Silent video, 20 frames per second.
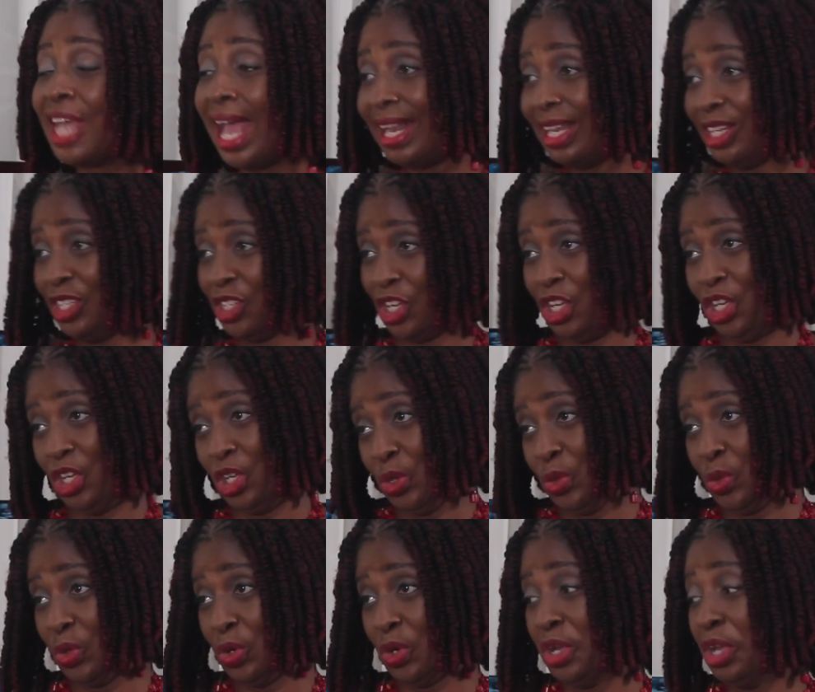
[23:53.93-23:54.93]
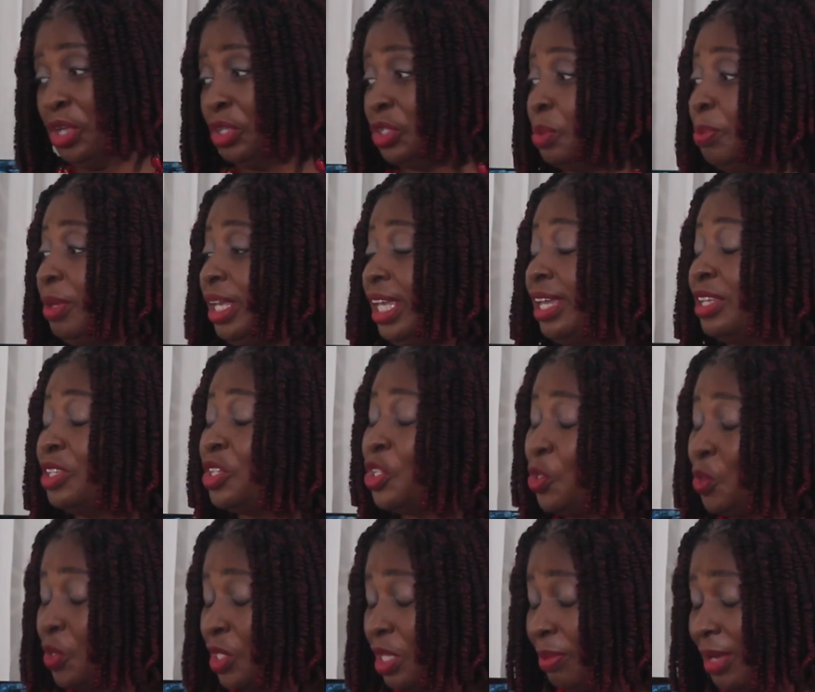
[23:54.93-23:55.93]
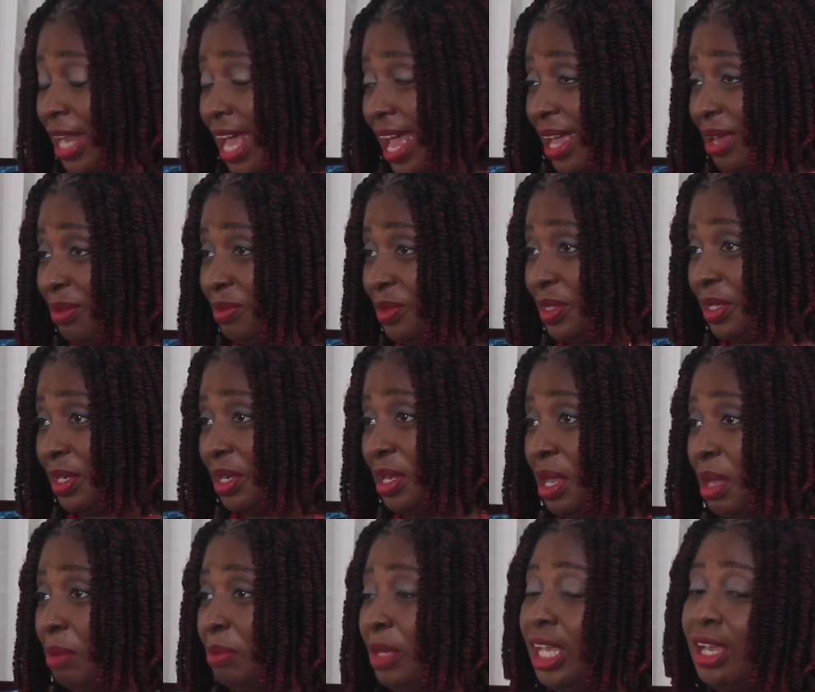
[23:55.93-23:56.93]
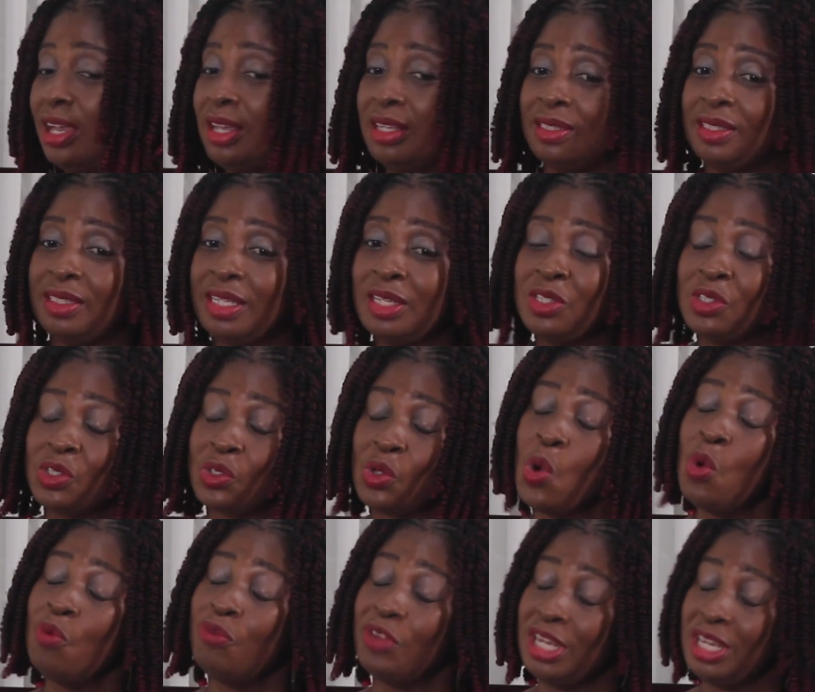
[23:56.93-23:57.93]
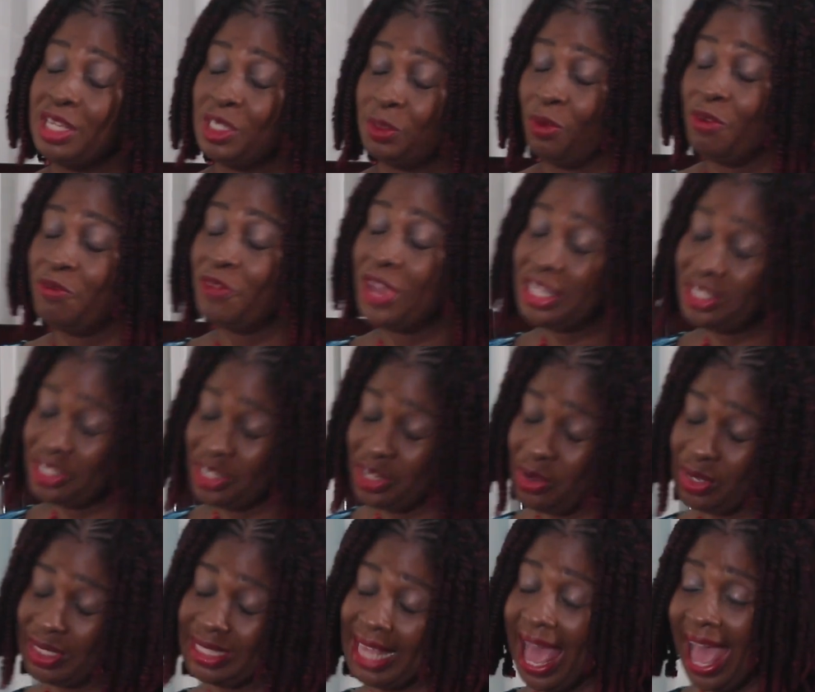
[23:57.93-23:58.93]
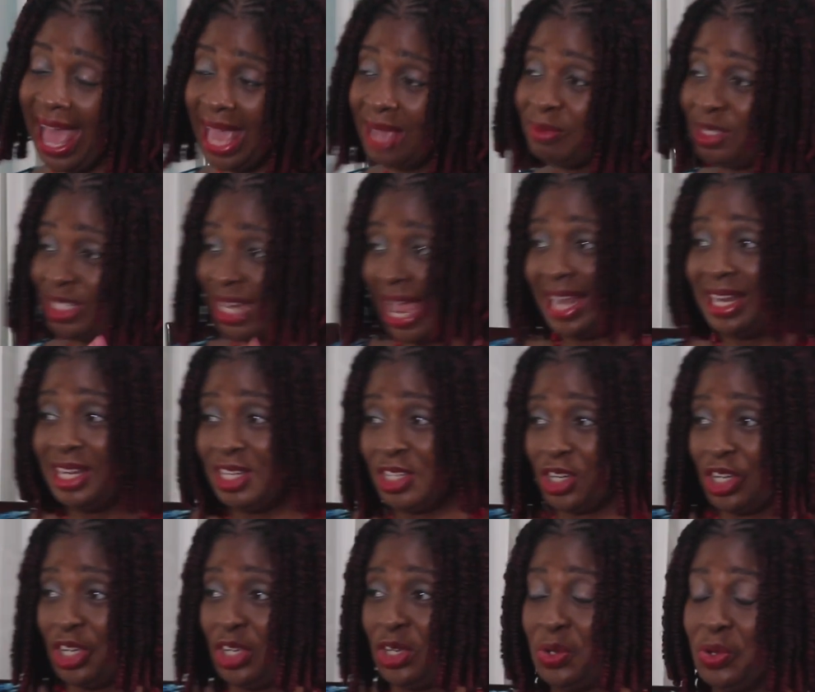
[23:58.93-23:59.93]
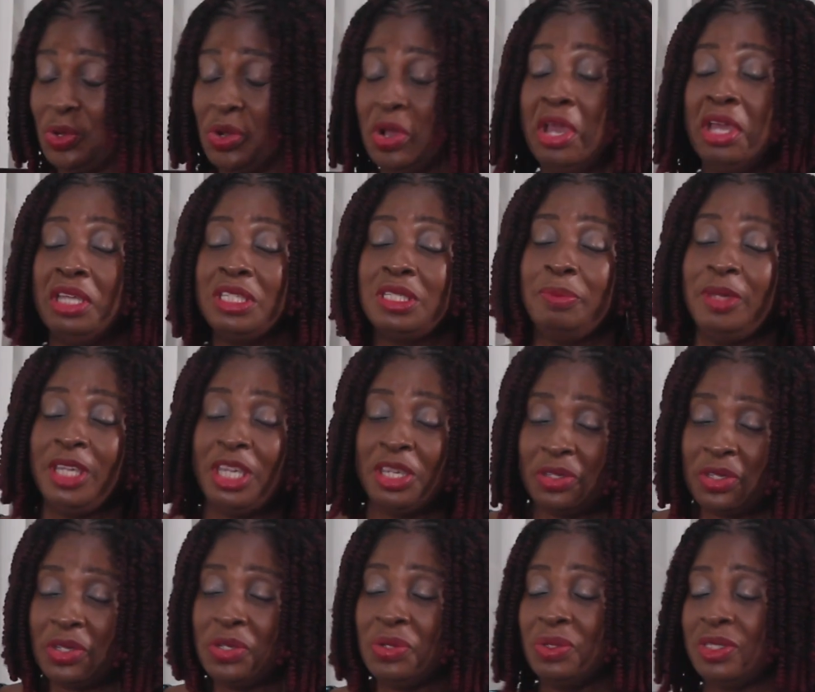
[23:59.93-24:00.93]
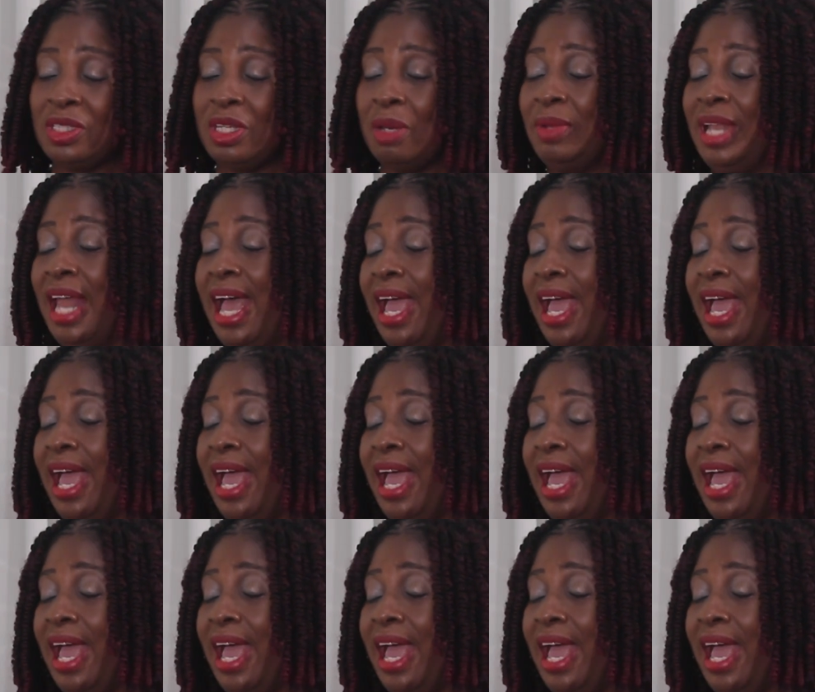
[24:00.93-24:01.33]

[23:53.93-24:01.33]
So I'm challenging you to begin to do some lives. Since COVID is preventing us, I'm challenging you to begin to do